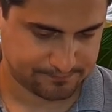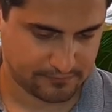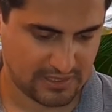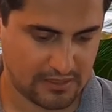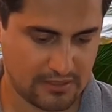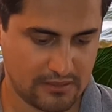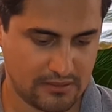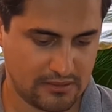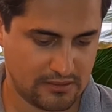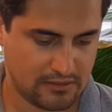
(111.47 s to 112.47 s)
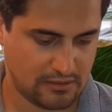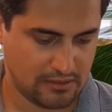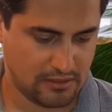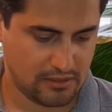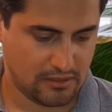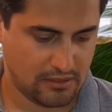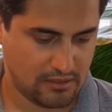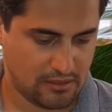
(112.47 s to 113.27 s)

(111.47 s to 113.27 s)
(no one is talking)